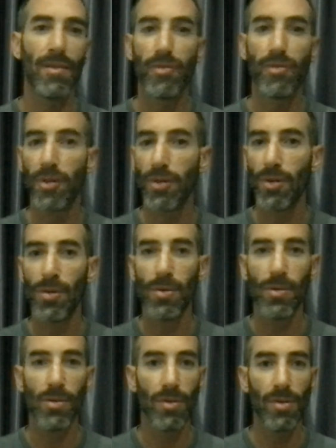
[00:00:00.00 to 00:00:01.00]

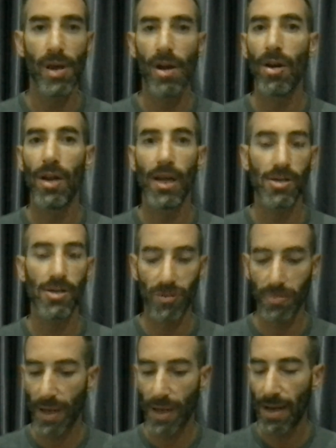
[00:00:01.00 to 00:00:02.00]
few early years
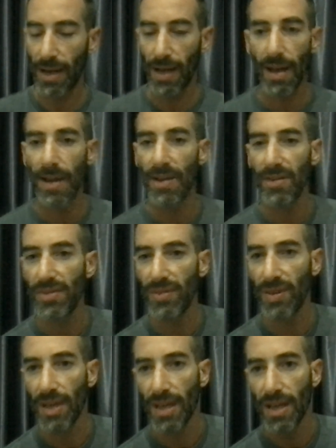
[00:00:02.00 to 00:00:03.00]
of my life,
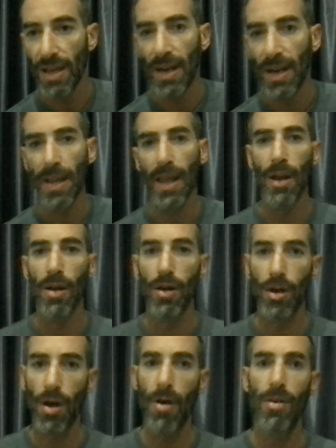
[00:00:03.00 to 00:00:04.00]
like a
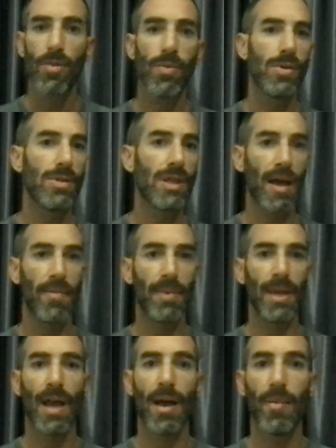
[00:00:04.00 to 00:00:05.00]
lot was
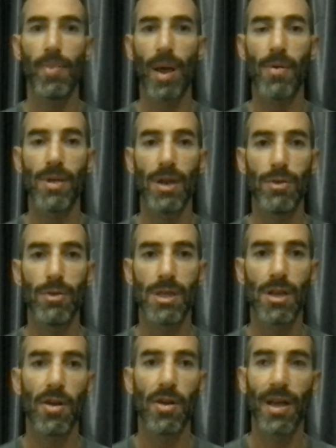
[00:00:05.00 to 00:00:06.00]
coming up. I was
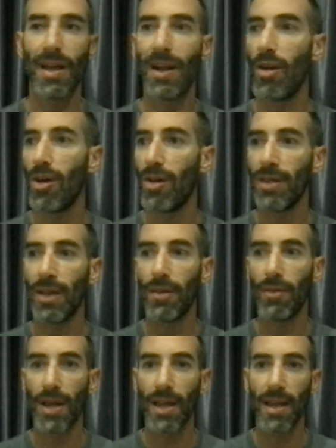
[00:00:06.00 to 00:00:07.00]
learning a lot
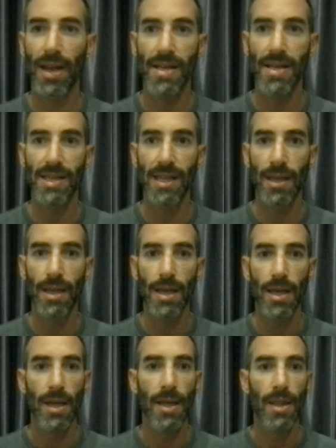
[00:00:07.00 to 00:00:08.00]
and recognizing
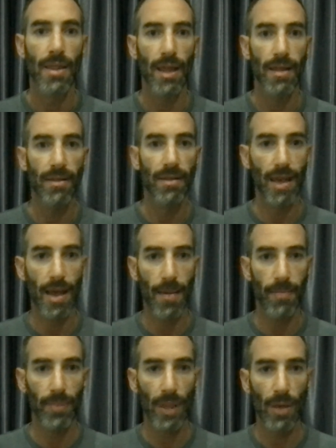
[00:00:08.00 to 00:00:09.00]
that
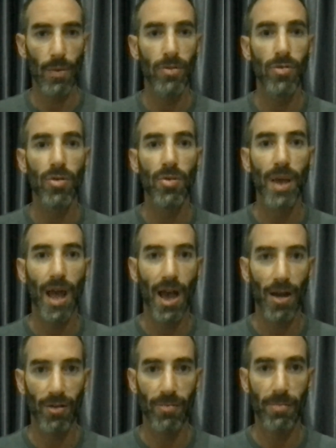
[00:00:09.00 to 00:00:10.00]
what took me
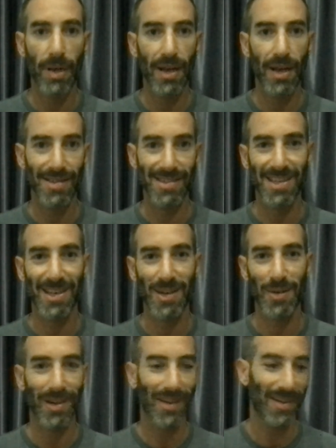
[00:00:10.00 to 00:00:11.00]
out of balance in
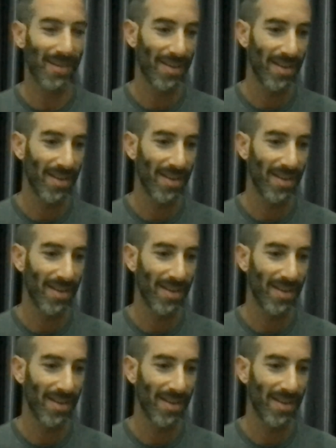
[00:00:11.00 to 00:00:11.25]
a way,